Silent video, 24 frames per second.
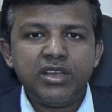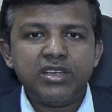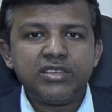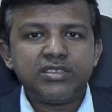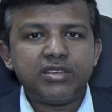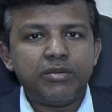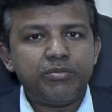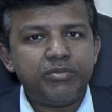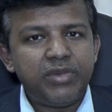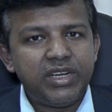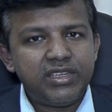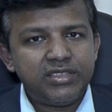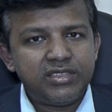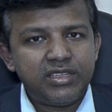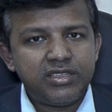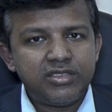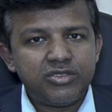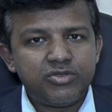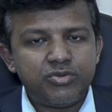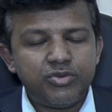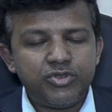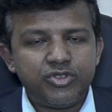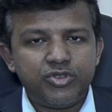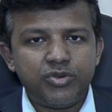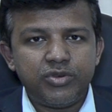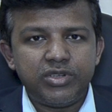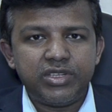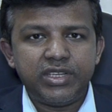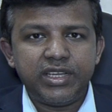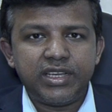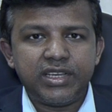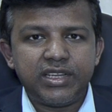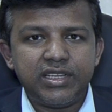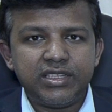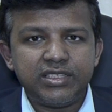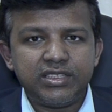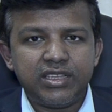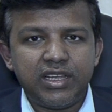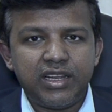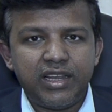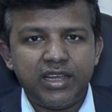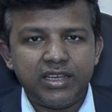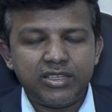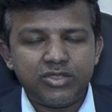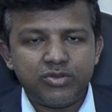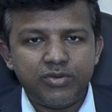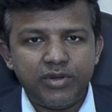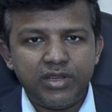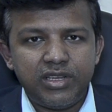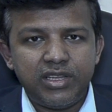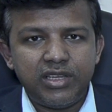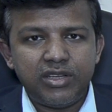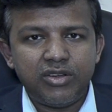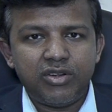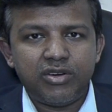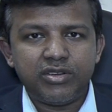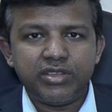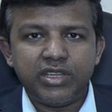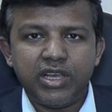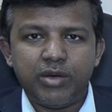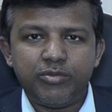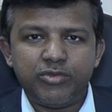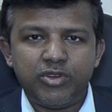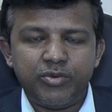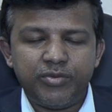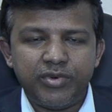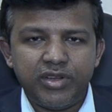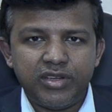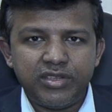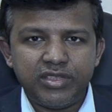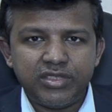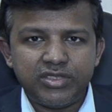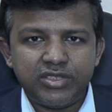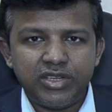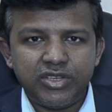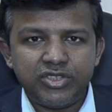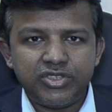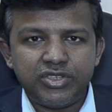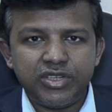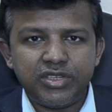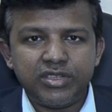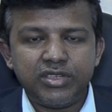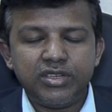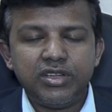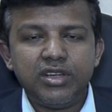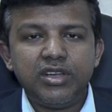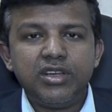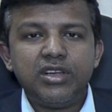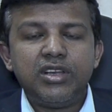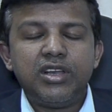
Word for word: some medicines which will decrease the leg swelling or the abdominal distension